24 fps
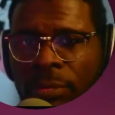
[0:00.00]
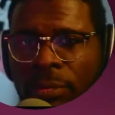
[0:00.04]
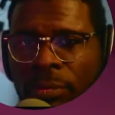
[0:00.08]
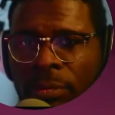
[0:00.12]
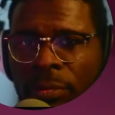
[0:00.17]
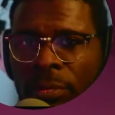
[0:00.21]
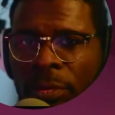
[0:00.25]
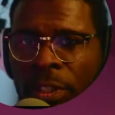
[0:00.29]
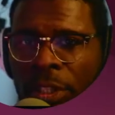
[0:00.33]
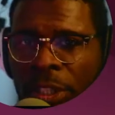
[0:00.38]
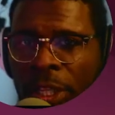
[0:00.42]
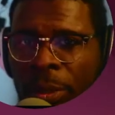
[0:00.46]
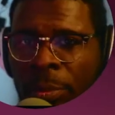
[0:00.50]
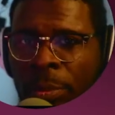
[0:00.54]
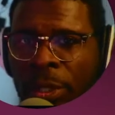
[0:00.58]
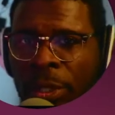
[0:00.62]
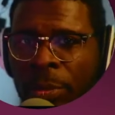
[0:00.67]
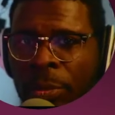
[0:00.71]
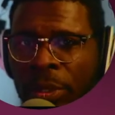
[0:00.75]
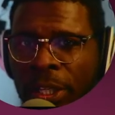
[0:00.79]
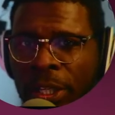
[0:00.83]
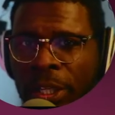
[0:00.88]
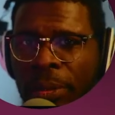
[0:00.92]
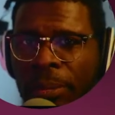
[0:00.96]
Simply
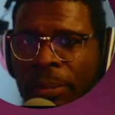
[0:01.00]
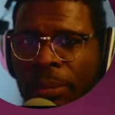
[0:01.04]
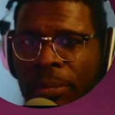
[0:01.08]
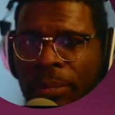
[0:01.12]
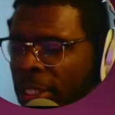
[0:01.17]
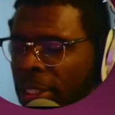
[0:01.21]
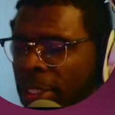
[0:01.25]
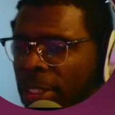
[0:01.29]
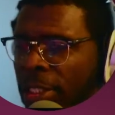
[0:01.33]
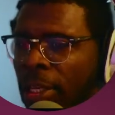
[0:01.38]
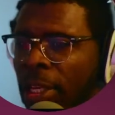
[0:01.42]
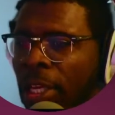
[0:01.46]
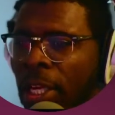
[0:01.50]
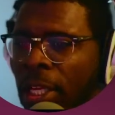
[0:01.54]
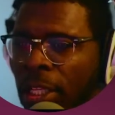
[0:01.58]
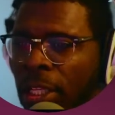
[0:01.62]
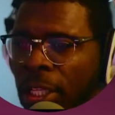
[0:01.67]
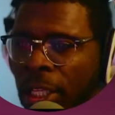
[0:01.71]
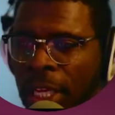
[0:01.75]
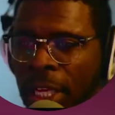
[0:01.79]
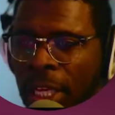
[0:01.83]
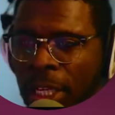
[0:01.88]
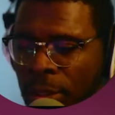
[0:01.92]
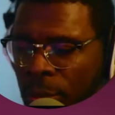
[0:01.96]
put. The
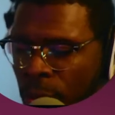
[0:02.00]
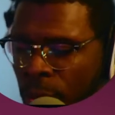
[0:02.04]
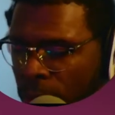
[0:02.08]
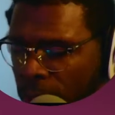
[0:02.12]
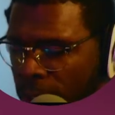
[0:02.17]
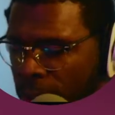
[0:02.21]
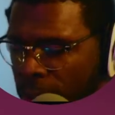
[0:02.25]
next one,